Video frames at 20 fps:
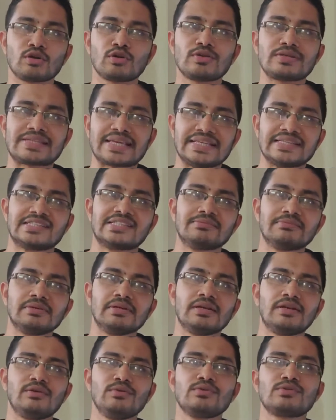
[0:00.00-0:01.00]
Although
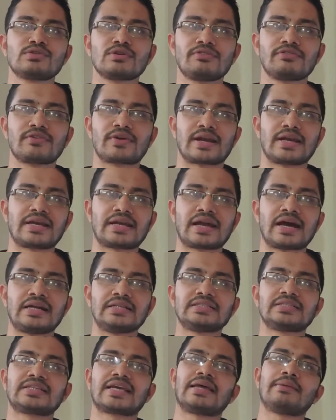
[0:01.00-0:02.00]
sensible use of credit
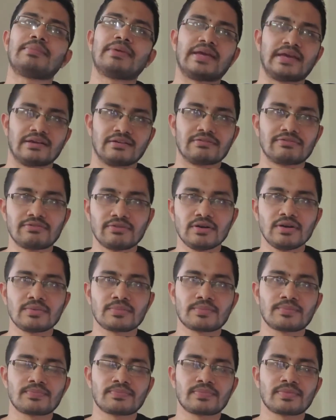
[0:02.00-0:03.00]
cards can be
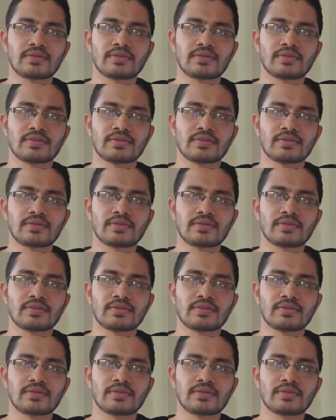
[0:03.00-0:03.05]
helpful,